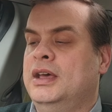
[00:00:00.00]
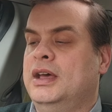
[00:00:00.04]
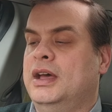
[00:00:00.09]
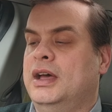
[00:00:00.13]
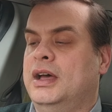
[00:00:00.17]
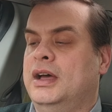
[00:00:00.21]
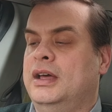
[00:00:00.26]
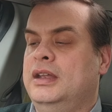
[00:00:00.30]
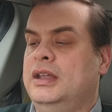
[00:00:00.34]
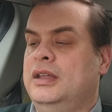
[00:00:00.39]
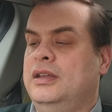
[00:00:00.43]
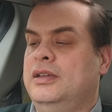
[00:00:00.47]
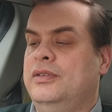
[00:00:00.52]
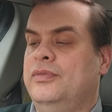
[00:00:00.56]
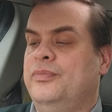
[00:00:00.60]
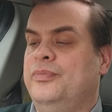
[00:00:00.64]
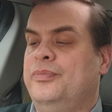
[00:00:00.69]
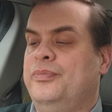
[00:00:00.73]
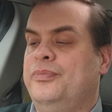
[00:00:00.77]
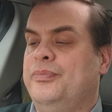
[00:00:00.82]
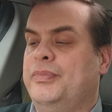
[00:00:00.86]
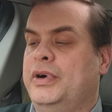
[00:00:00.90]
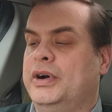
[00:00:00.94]
And
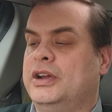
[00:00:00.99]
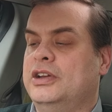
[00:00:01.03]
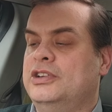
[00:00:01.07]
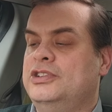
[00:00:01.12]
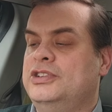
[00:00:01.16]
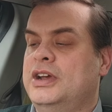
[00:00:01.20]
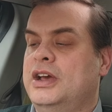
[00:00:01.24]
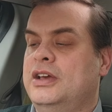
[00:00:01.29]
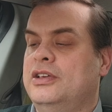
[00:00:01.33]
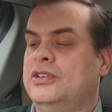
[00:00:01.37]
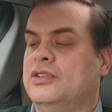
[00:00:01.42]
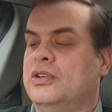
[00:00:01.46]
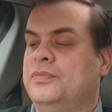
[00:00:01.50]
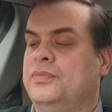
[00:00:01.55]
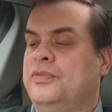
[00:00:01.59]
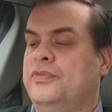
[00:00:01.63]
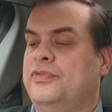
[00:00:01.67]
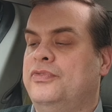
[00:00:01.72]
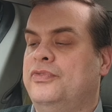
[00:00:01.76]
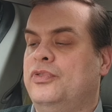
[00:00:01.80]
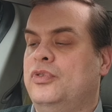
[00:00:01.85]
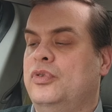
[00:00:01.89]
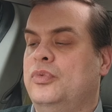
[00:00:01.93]
market share has gone
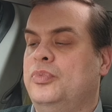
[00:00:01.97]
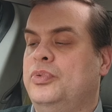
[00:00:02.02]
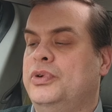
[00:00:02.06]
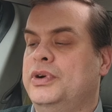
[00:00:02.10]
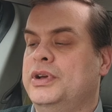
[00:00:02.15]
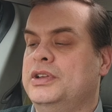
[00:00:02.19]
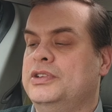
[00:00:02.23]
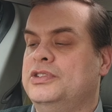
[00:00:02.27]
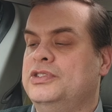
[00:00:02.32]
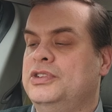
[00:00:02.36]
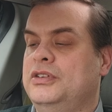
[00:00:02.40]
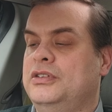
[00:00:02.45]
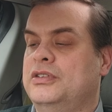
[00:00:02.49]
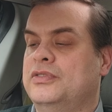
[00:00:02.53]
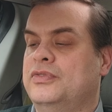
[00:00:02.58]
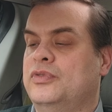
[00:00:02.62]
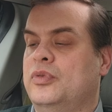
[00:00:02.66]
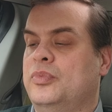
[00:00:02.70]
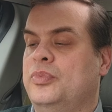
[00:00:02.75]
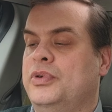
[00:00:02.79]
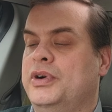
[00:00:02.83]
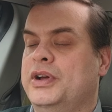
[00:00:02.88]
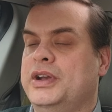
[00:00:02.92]
from 4.2 to
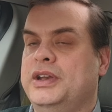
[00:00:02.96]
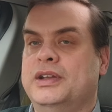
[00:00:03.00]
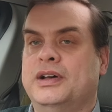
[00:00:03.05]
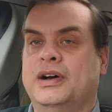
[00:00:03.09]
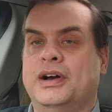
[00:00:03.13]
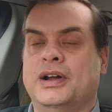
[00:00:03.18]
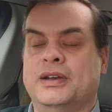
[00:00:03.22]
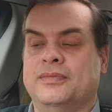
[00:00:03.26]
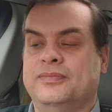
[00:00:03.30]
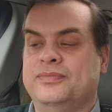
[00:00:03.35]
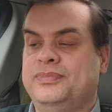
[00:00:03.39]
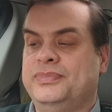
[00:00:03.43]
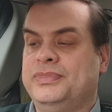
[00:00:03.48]
4.9.